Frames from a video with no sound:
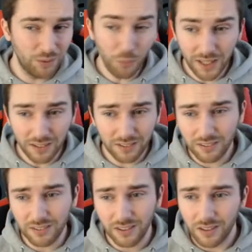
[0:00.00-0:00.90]

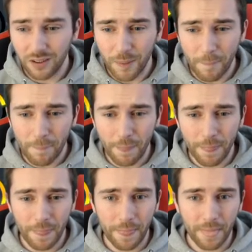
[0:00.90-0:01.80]
Wicks?
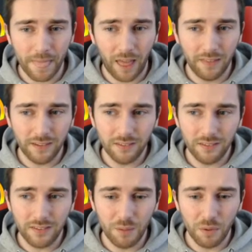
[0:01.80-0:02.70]
Like, this is the
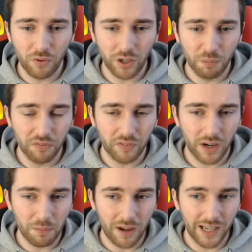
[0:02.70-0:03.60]
team we're rocking with right
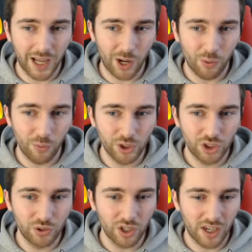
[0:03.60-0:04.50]
about now. Would
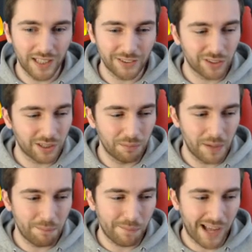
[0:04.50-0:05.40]
you guys
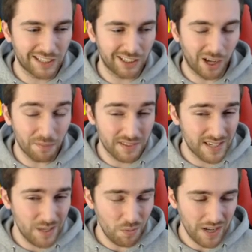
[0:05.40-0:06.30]
recommend badging up
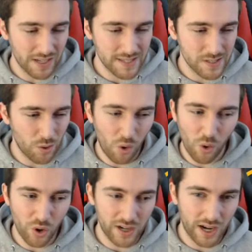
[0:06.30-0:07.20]
Sydney Wicks
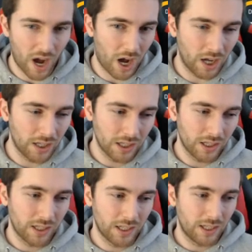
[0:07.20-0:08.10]
or nah?
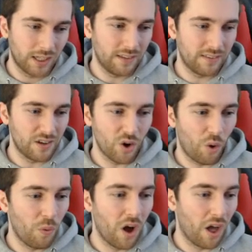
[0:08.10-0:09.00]
Is it not
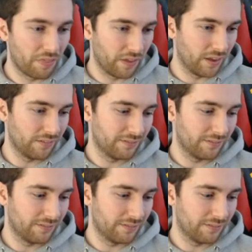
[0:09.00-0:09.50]
worth it?